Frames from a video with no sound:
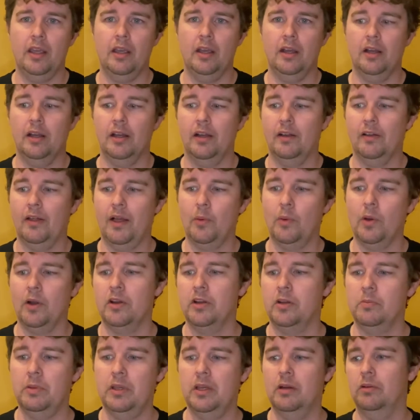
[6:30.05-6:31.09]
I wanted to
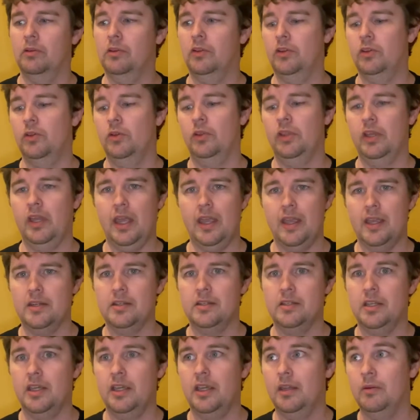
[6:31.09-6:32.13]
be able to do the
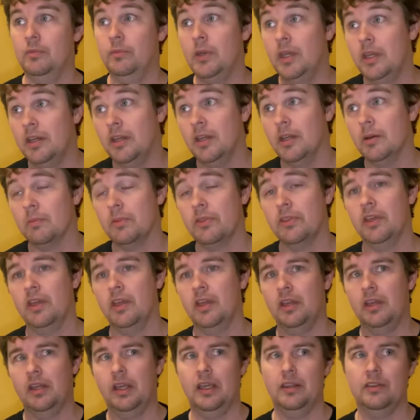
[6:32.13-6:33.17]
18 medium
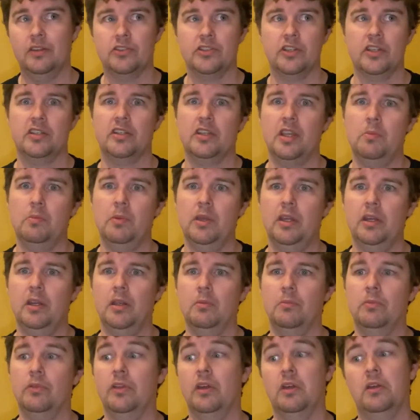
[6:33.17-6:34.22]
thin and the 16 medium
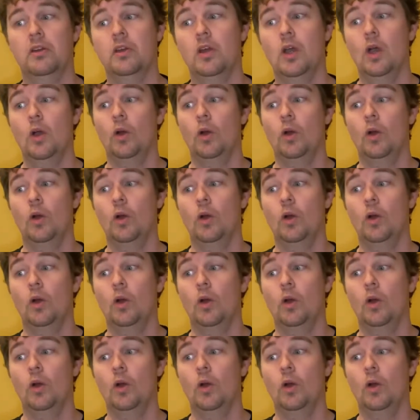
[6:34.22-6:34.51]
thin,